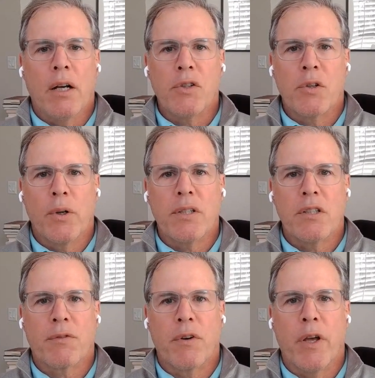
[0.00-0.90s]

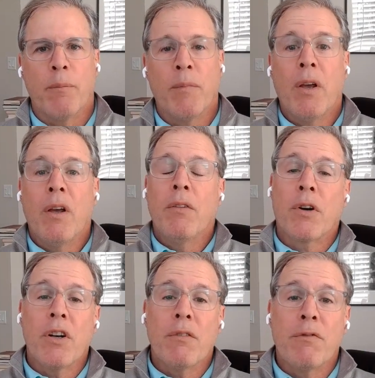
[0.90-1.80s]
choices for them, they're
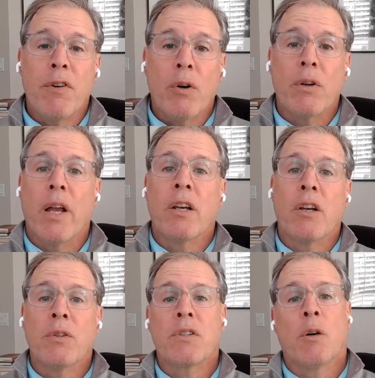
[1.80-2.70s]
going to vote and
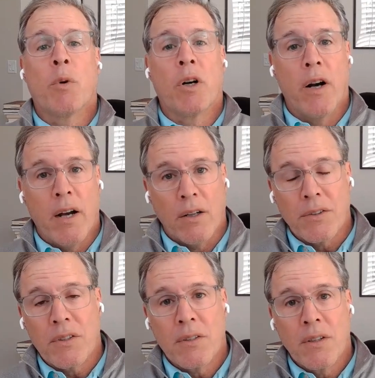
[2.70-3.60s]
go somewhere
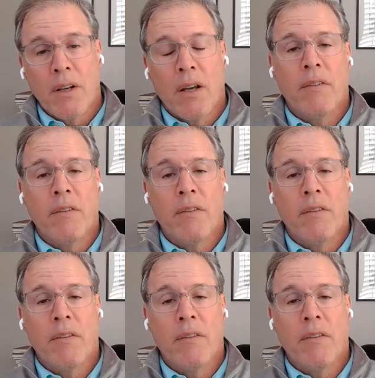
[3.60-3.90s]
else.